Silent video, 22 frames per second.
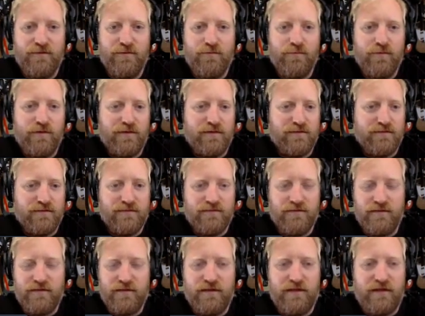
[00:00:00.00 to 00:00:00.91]
Well,
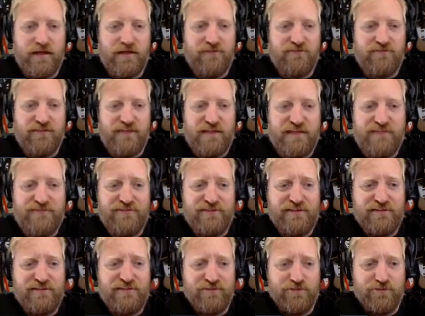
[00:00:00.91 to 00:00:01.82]
if
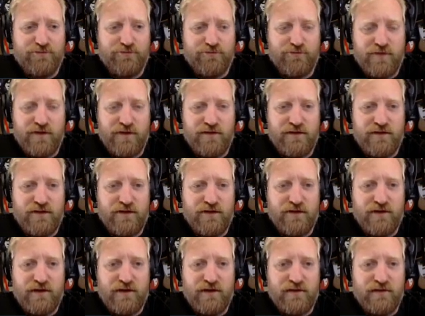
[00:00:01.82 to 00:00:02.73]
he's your friend,
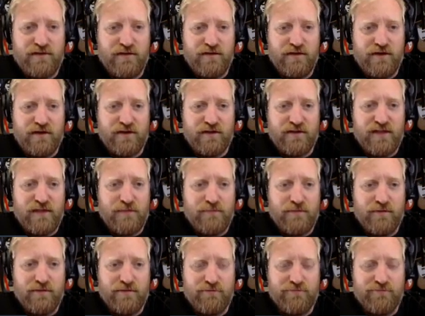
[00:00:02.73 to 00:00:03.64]
you gotta
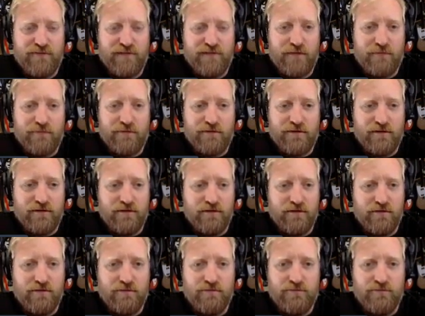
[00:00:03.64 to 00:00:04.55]
keep it in the family,
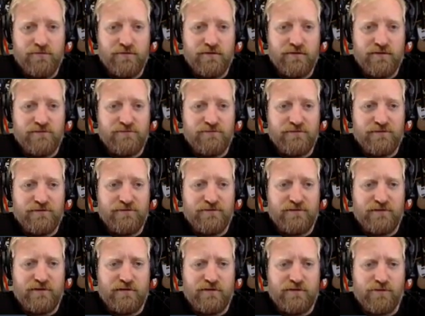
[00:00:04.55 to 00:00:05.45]
Gotta
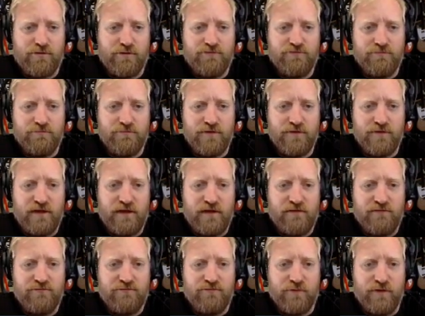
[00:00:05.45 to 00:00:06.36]
throw some money
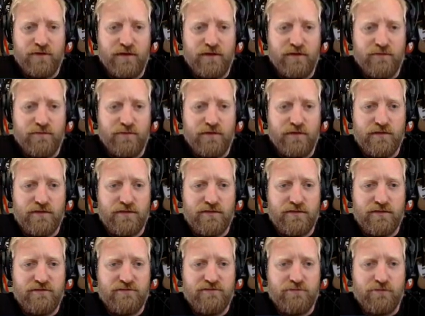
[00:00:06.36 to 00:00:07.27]
his way with
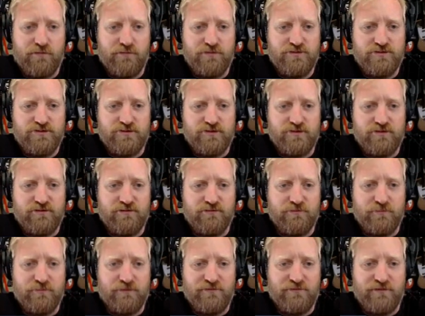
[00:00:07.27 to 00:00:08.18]
this whole
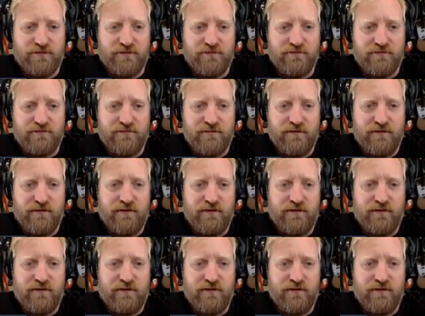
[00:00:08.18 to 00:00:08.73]
insurance business.